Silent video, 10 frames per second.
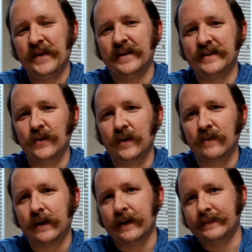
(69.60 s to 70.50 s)
And so I've
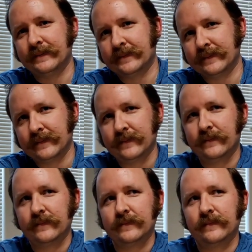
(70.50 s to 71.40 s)
got
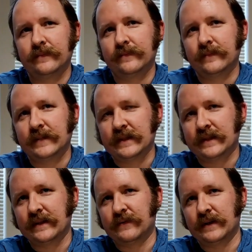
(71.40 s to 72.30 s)

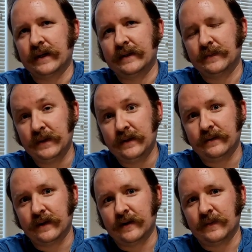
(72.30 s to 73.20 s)
6 different kinds of
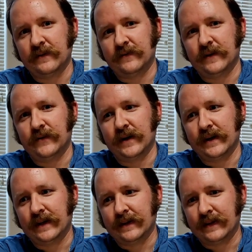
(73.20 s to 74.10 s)
beers out in my fridge right
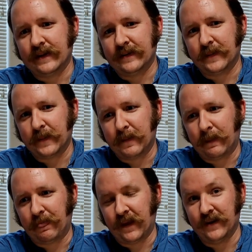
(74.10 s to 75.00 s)
now that
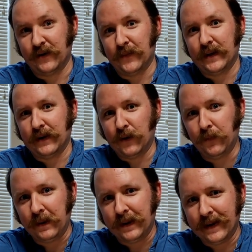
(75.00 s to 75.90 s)
I don't want to
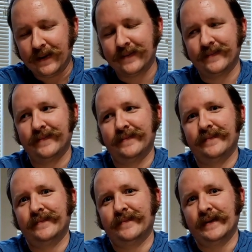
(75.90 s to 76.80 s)
open yet
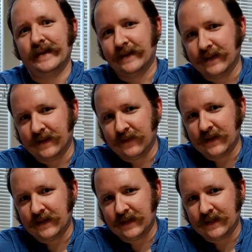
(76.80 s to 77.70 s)
until I've had
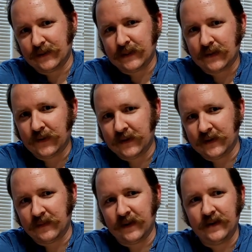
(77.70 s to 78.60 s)
a chance to
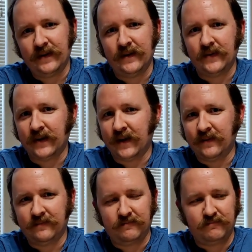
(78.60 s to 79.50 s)
record. But, you know, got
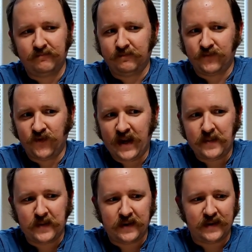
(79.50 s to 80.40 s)
a
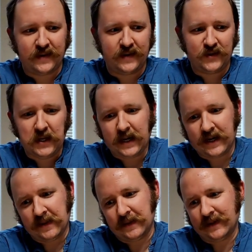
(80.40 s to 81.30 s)
family and a
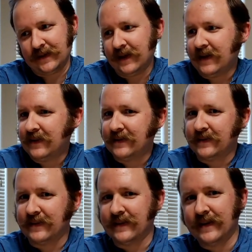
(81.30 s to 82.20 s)
job and kids
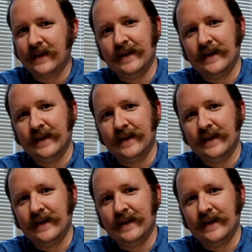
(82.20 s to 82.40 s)
and